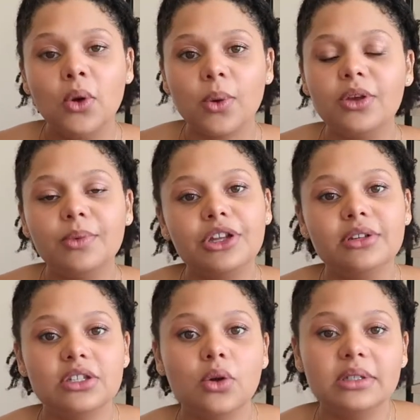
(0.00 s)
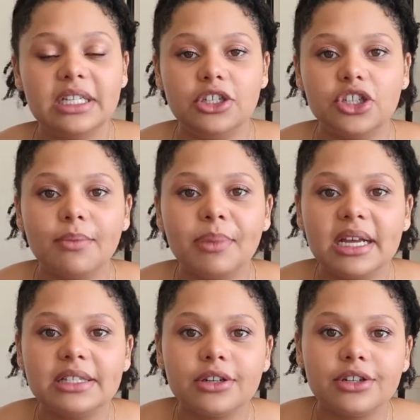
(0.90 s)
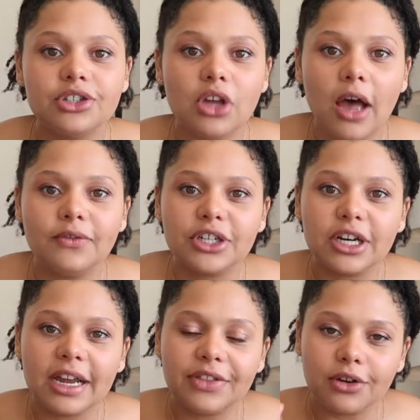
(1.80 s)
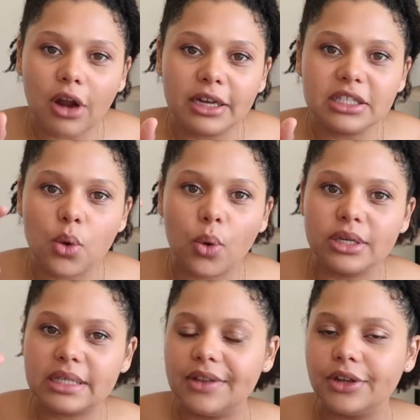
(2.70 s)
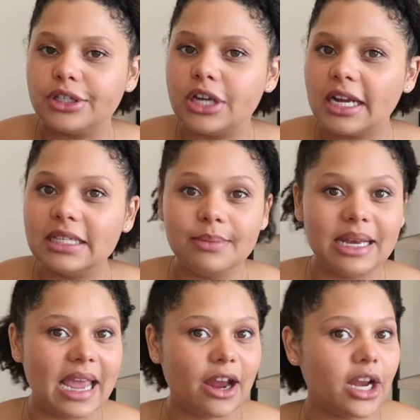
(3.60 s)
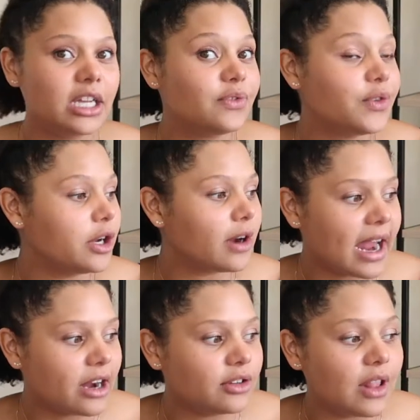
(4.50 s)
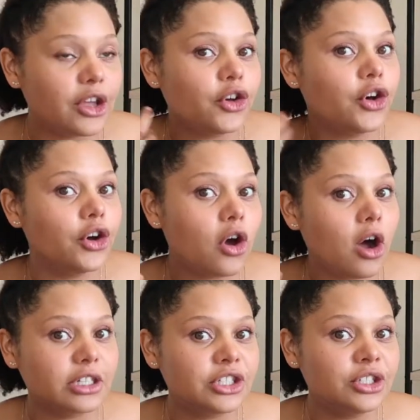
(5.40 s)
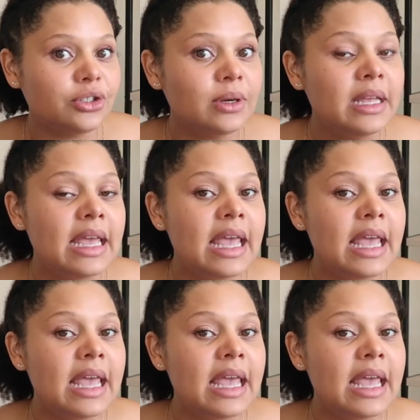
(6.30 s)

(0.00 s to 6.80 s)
or you want to use an old t-shirt because they're softer and they're not as coarse and there's not as many areas for your hair to like hook onto.